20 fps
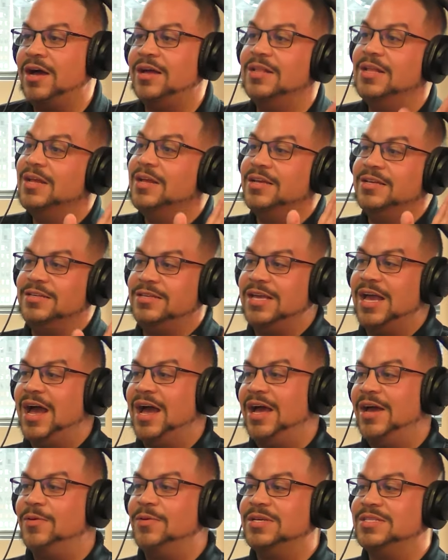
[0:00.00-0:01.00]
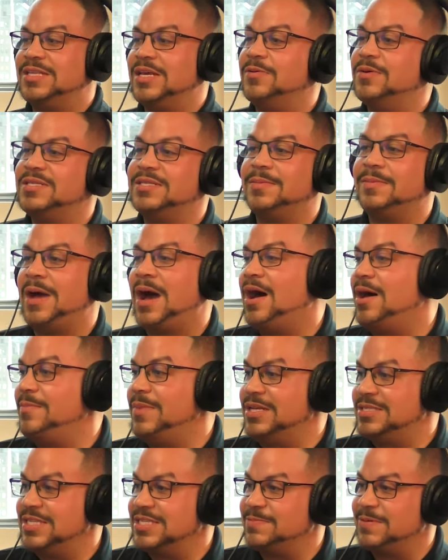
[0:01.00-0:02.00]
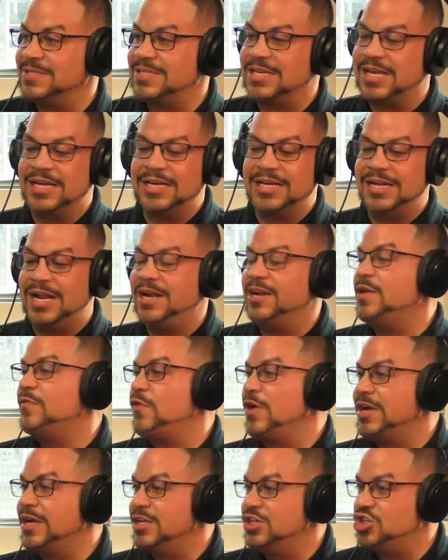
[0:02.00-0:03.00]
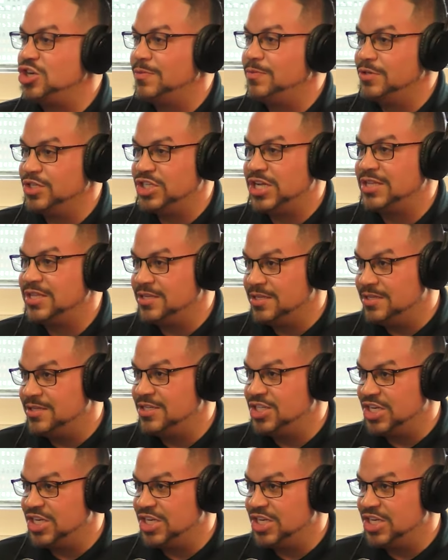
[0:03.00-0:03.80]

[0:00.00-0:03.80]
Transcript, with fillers: Of sometime, yeah, man. it was it was a hot mess experience. I gotta get out of here before I get in trouble and shut the, the